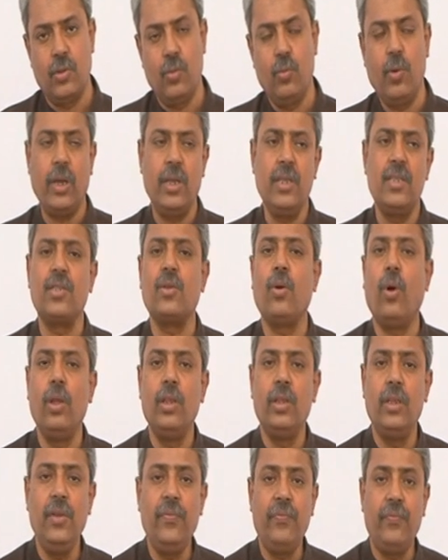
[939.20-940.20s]
One is
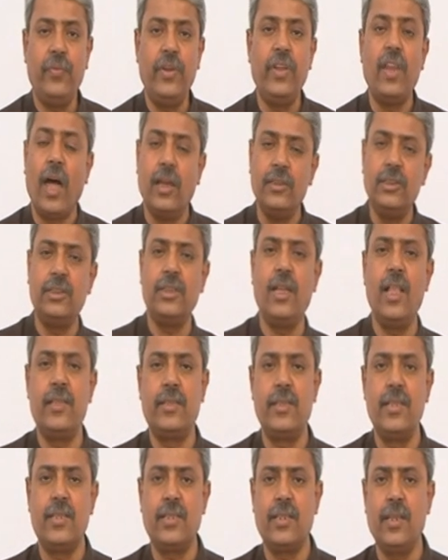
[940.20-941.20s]
called the financial
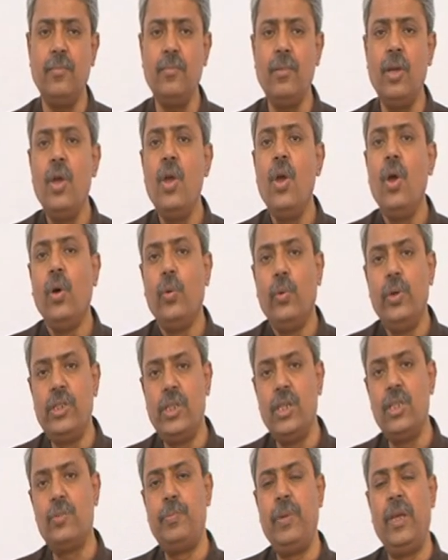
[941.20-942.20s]
system, which
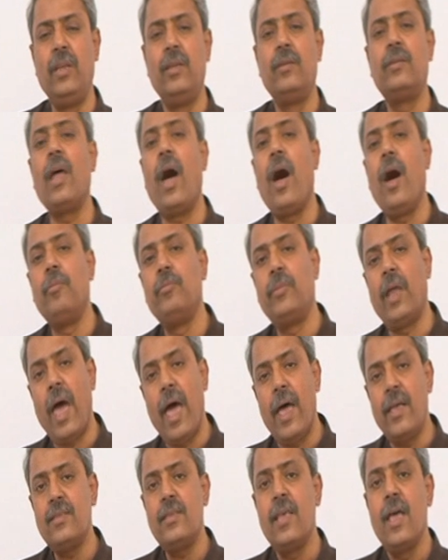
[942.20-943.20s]
is being termed
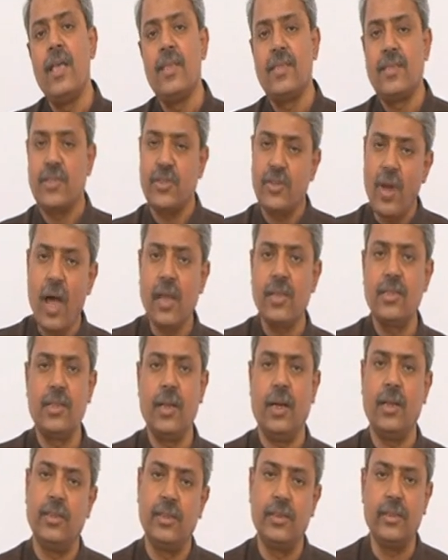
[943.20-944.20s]
as
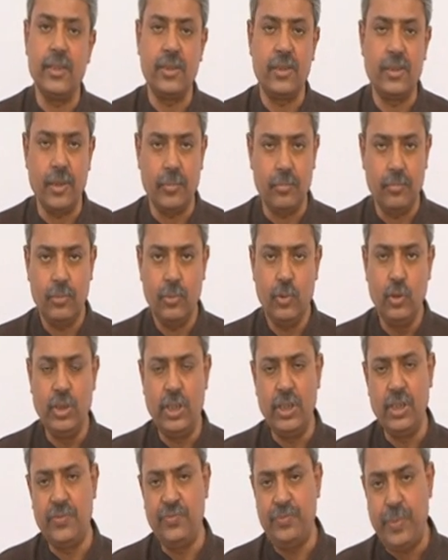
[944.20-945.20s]
structured system, which
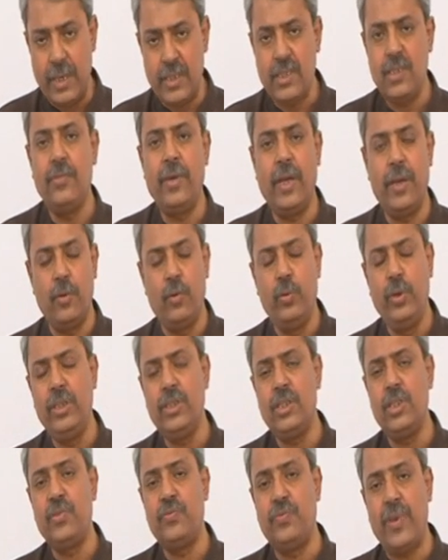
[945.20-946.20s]
is
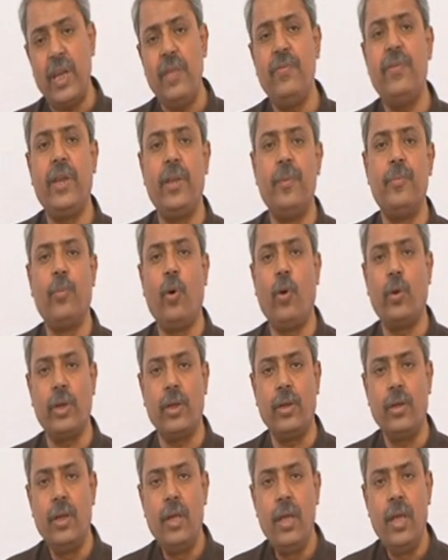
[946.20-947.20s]
very, very important.
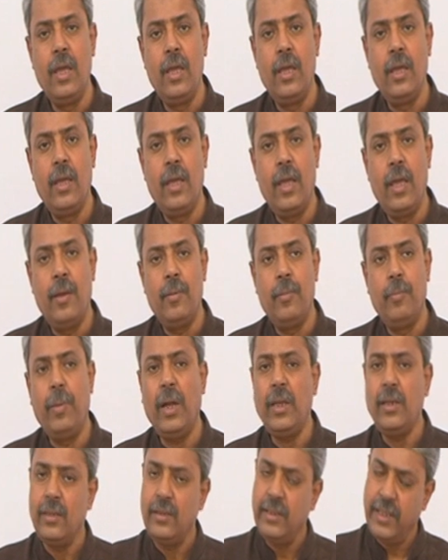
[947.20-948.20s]

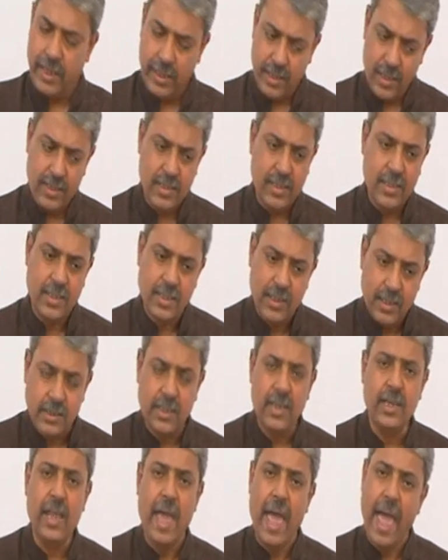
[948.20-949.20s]
But there are
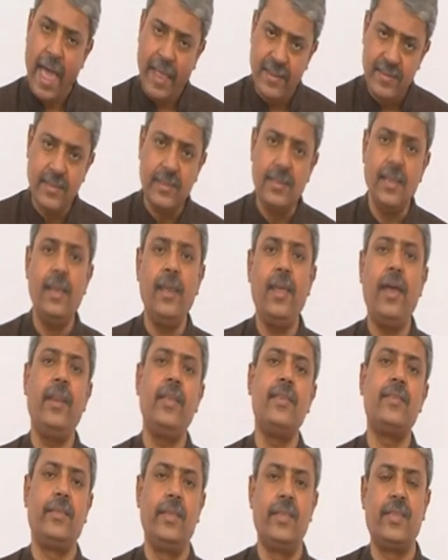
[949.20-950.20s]
certain ancillary
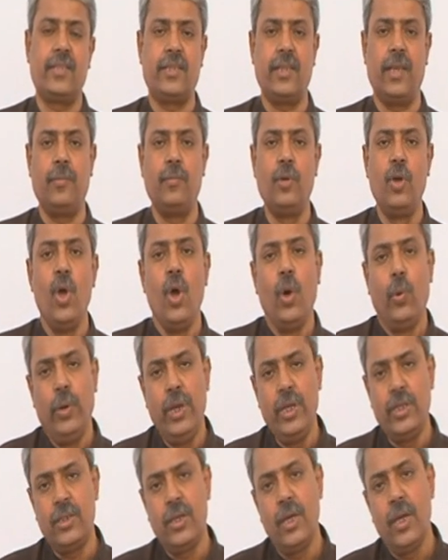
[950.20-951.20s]
system which